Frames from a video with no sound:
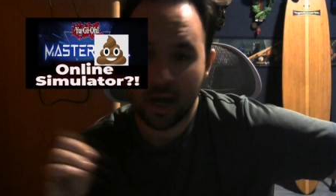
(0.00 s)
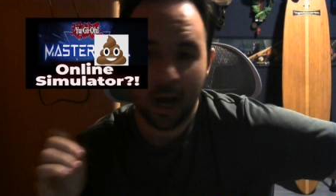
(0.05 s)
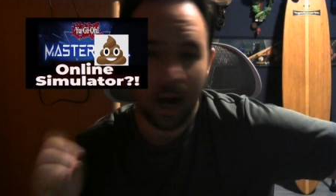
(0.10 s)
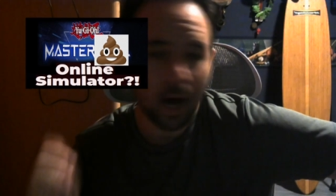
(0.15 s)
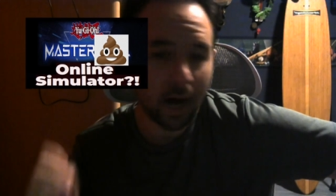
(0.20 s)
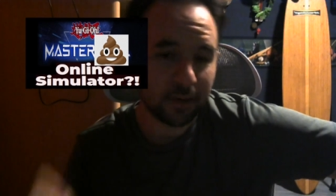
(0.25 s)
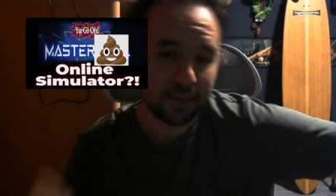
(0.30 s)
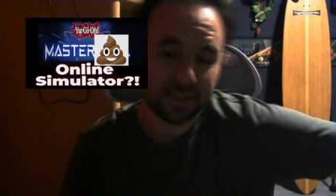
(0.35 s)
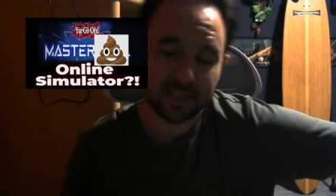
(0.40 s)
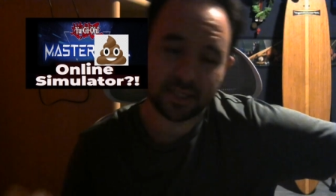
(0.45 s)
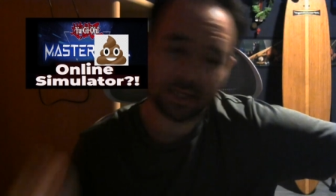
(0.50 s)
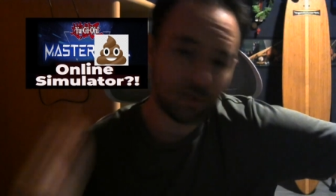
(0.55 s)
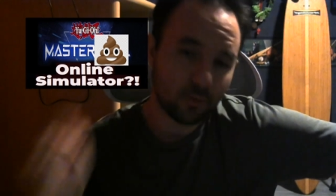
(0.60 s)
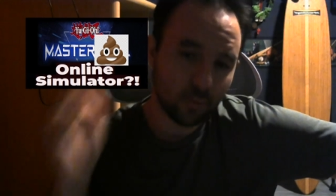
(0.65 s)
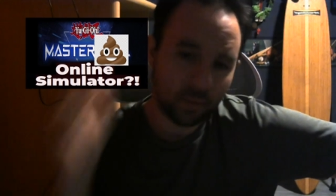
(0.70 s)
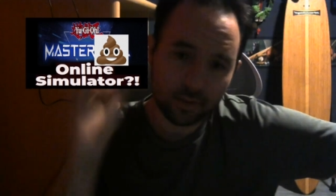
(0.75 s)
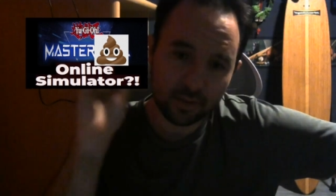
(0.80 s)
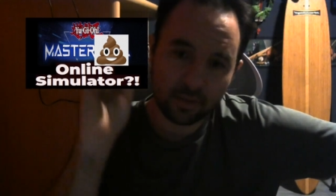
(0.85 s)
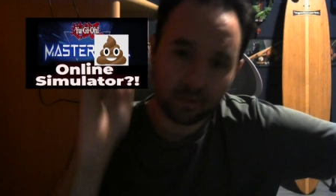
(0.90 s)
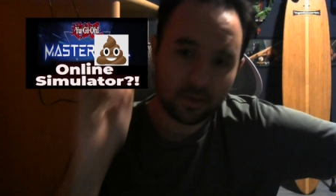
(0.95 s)
I'll stick
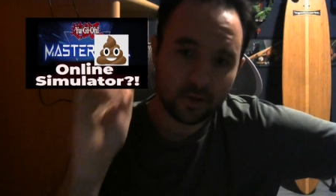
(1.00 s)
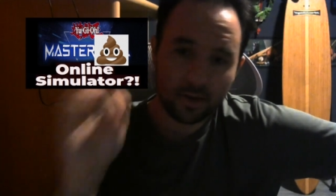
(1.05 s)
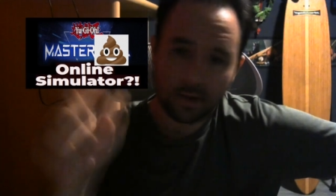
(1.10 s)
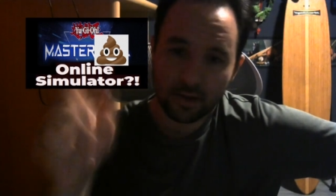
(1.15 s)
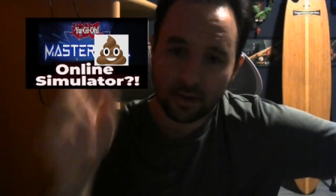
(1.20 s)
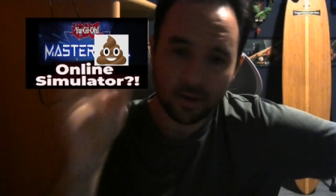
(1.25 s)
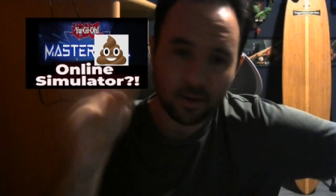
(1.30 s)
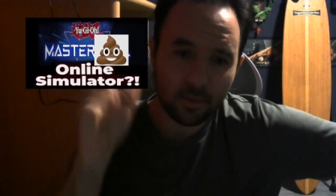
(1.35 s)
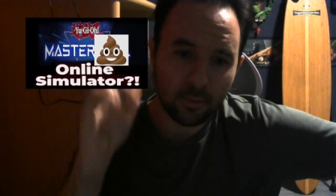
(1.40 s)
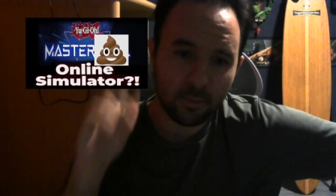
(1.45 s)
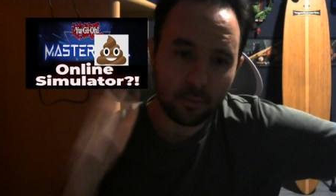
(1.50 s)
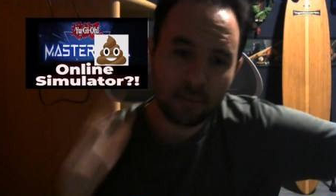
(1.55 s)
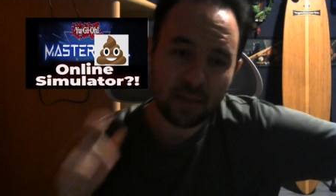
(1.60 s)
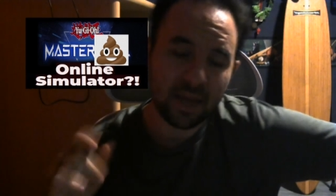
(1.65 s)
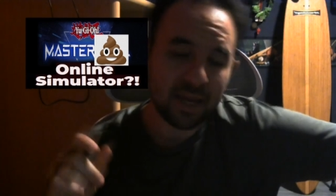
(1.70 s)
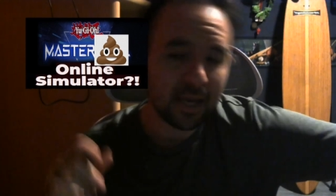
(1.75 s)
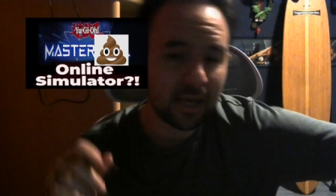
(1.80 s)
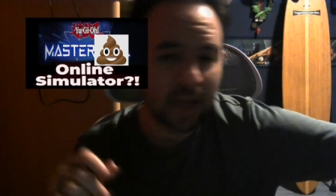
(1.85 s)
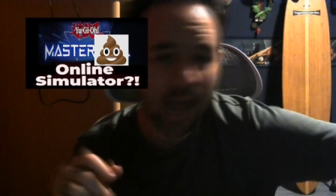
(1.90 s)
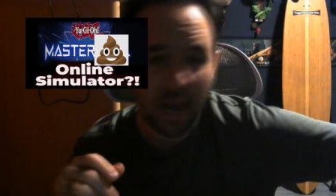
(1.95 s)
with uh,
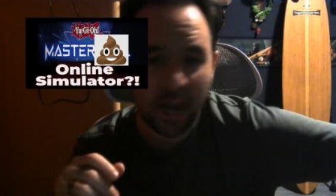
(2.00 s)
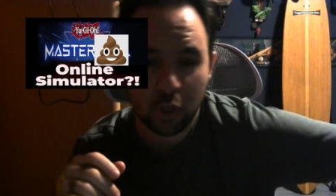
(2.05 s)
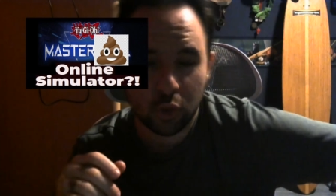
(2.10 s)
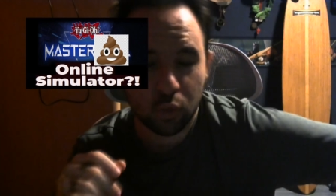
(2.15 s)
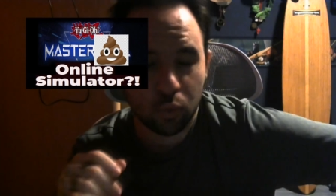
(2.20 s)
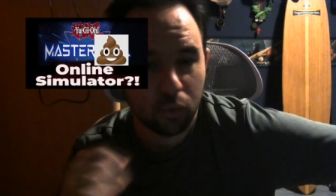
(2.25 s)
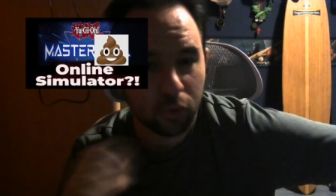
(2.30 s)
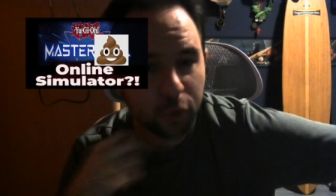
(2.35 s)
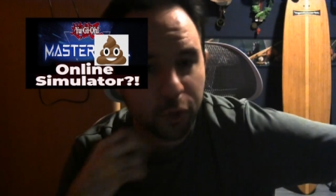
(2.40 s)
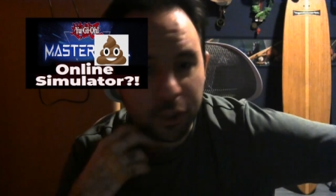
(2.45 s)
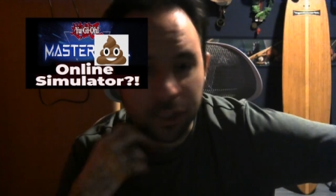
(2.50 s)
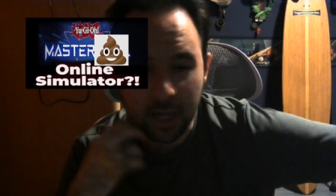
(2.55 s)
making actual good